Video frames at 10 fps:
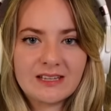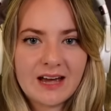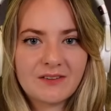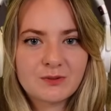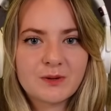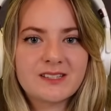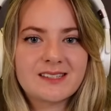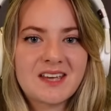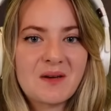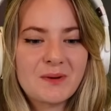you have to press
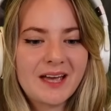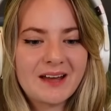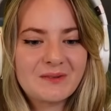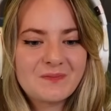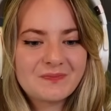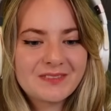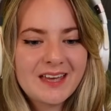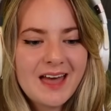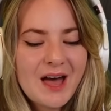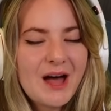escape again.
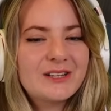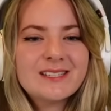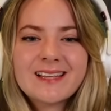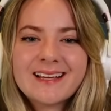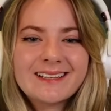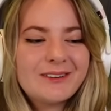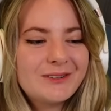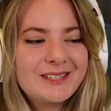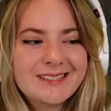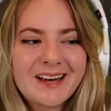Just like little
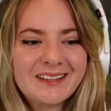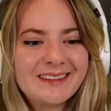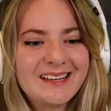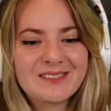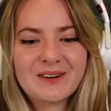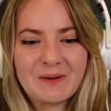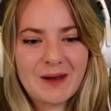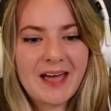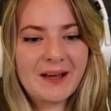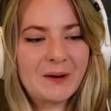design things where I'm
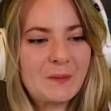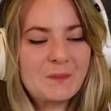like,